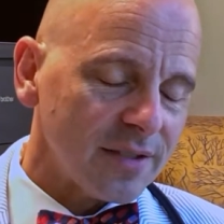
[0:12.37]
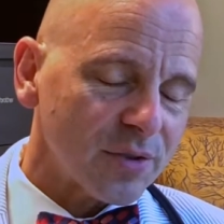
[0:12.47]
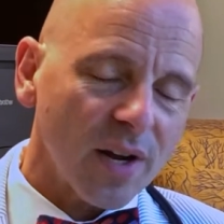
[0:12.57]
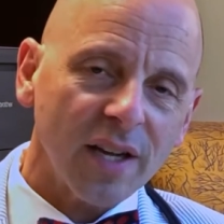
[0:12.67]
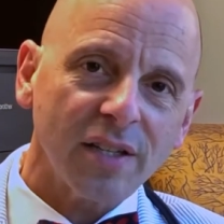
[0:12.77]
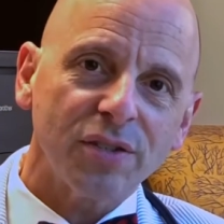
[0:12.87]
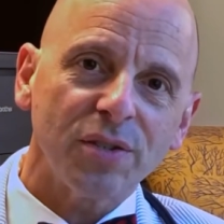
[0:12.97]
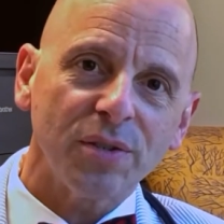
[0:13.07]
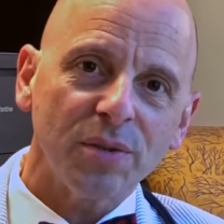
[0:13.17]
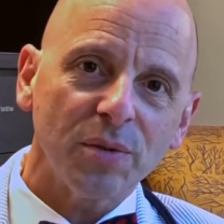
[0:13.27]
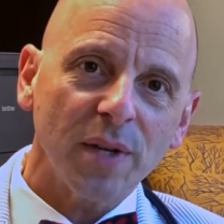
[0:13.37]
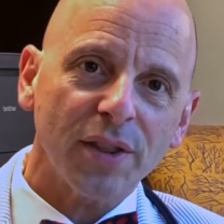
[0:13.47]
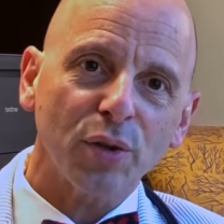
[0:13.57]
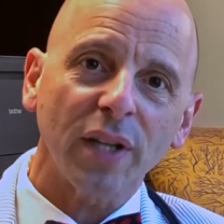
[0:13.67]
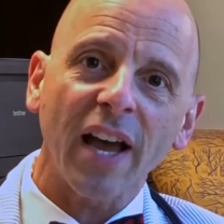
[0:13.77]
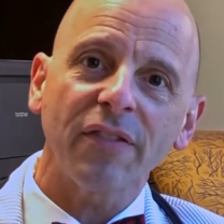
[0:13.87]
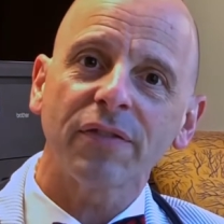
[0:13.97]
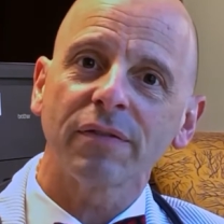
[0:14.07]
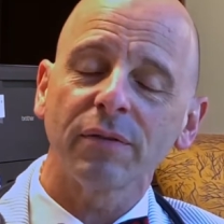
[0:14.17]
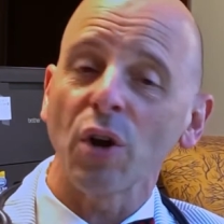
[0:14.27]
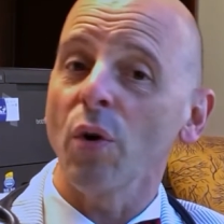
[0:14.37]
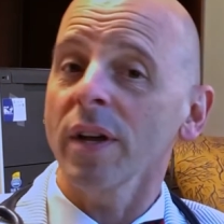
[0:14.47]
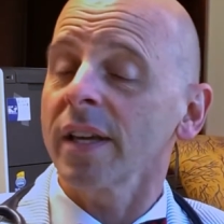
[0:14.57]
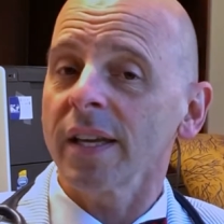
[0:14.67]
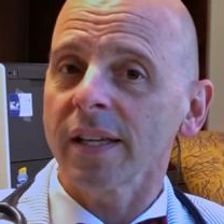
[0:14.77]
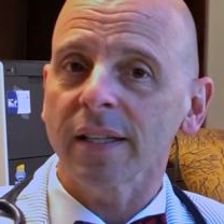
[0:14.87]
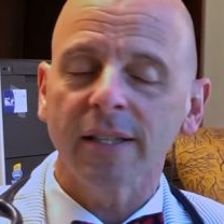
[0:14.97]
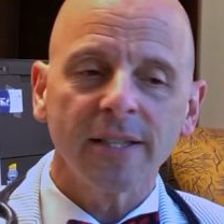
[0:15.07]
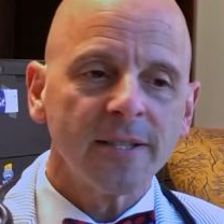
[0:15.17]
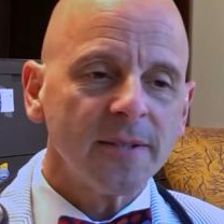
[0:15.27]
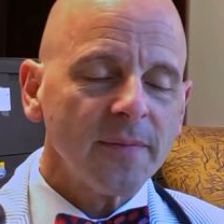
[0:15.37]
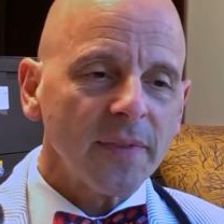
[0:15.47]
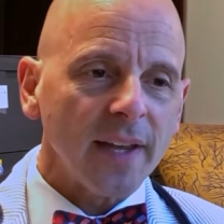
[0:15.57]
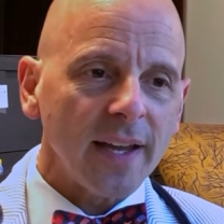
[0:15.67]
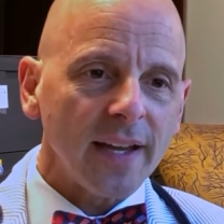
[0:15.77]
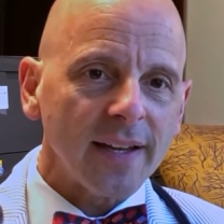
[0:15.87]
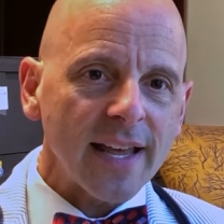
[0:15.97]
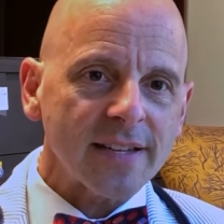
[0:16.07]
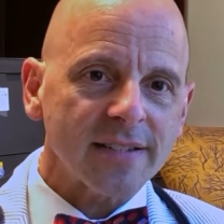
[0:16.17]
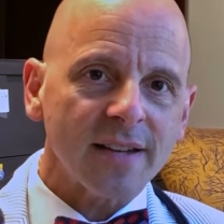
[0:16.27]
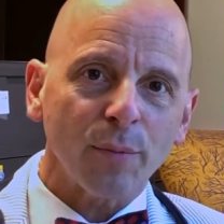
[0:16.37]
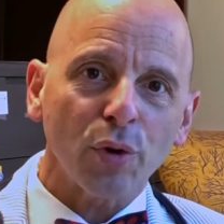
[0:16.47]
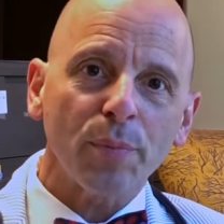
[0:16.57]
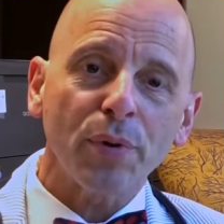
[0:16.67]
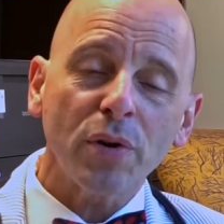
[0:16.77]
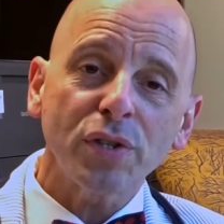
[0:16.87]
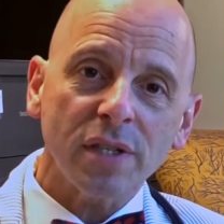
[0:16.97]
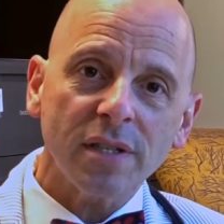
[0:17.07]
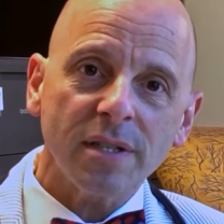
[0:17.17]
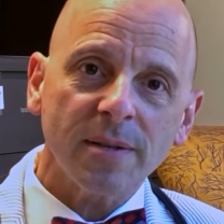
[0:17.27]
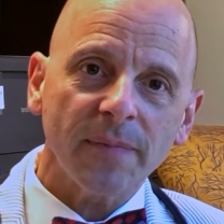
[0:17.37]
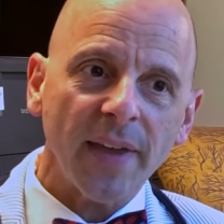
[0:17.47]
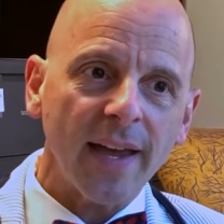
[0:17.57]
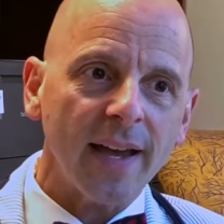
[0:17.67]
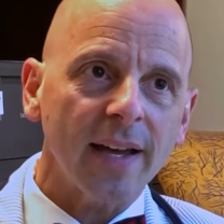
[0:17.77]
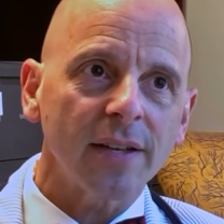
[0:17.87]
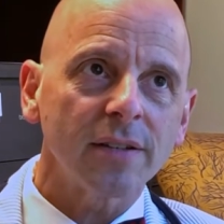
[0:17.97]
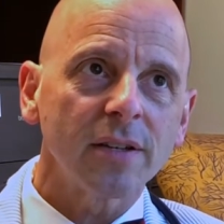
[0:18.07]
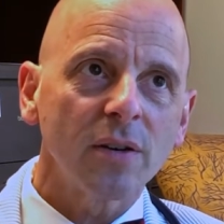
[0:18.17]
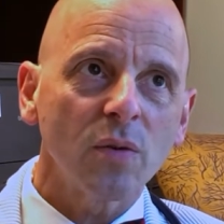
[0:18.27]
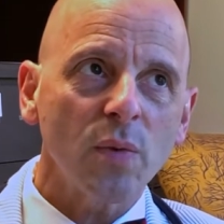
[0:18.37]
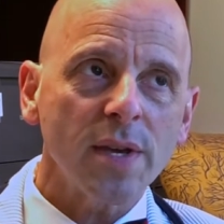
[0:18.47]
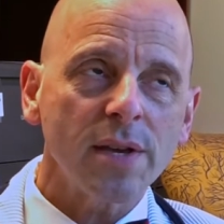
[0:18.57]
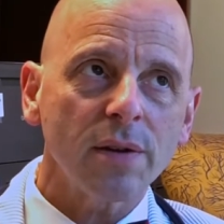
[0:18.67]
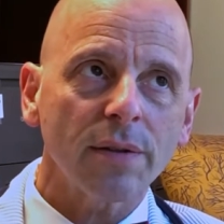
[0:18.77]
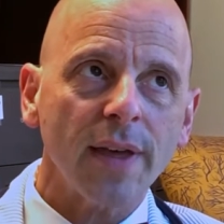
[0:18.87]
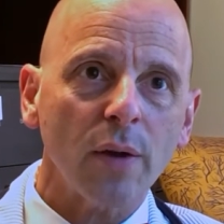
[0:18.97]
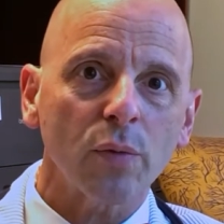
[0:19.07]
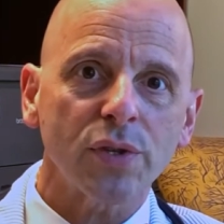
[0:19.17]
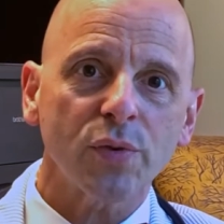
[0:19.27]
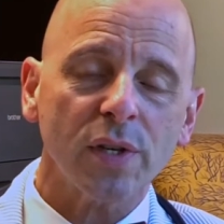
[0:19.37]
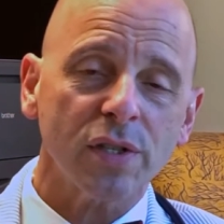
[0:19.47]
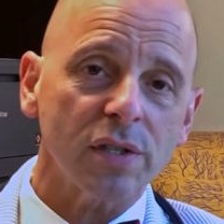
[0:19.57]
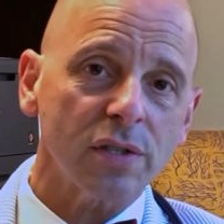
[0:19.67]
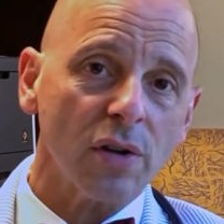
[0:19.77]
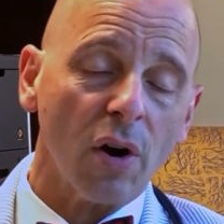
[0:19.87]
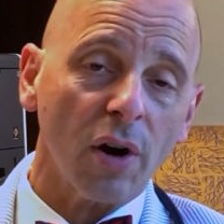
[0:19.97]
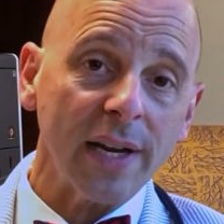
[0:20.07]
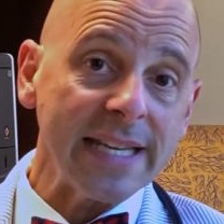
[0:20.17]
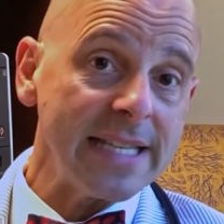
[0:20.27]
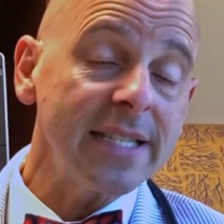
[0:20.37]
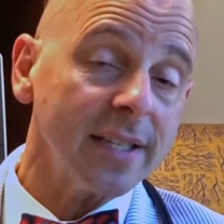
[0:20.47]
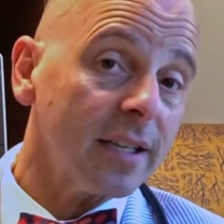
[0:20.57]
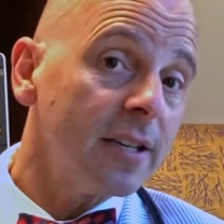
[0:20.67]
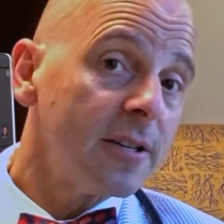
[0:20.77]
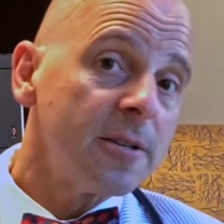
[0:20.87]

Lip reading: trying to get their life going again. And as summer approaches and we hear that restrictions are easing